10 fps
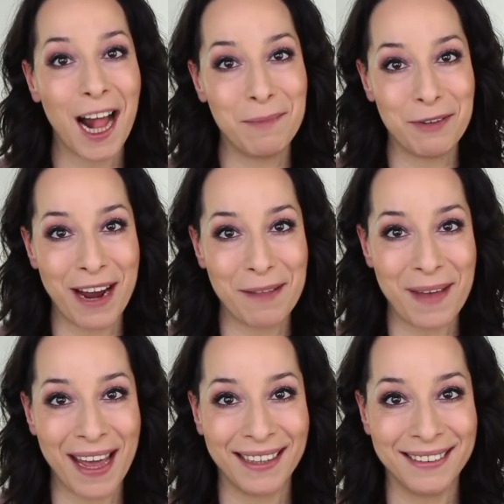I'll be right
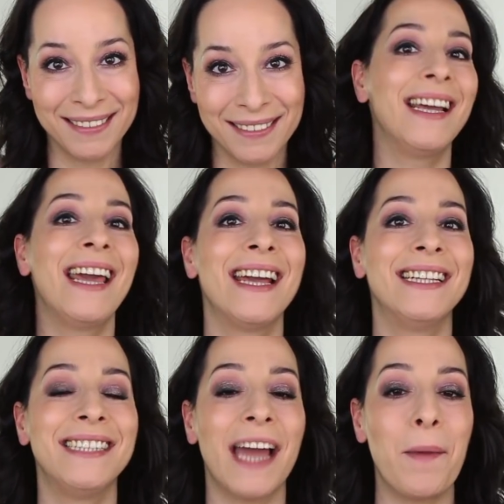back.
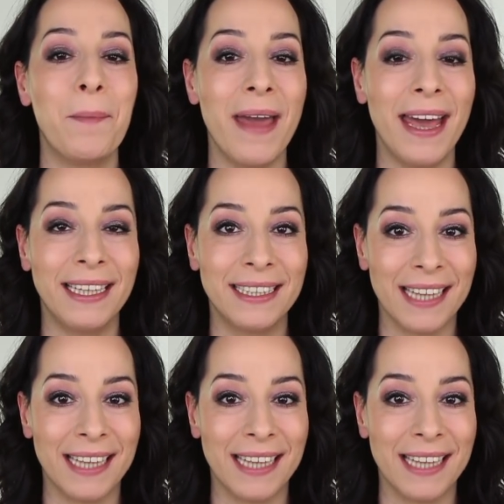And I'm back.